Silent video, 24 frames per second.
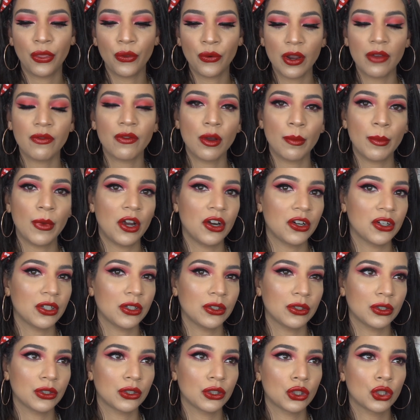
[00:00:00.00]
three of them are
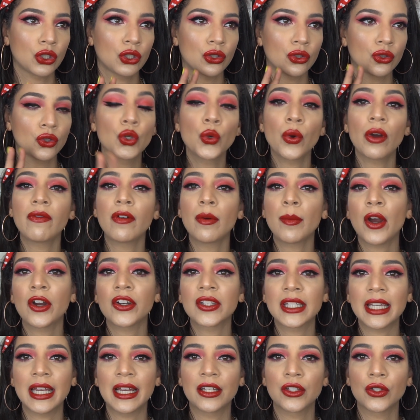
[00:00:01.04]
two of them are
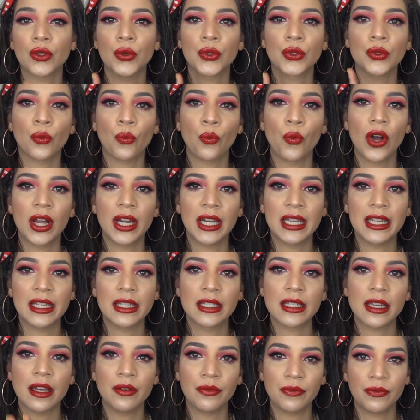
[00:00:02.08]
sandals, one
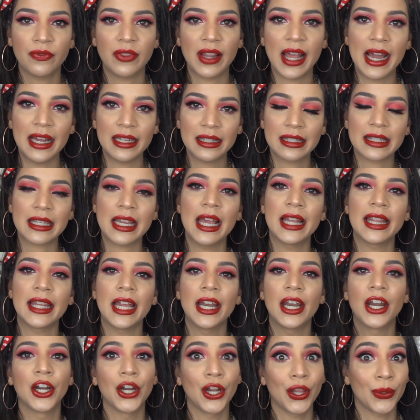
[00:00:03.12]
is flats, and
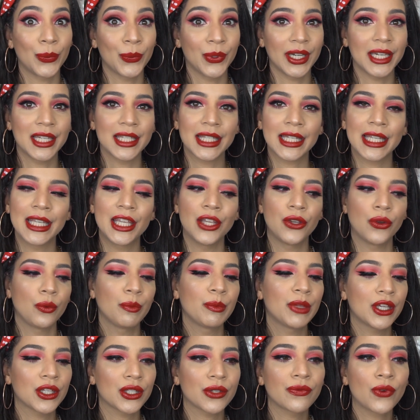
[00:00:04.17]
then another one is a heel,
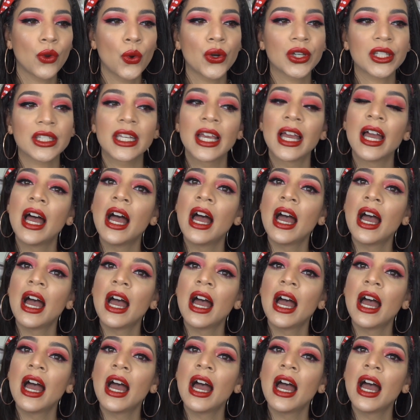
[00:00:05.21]
because of course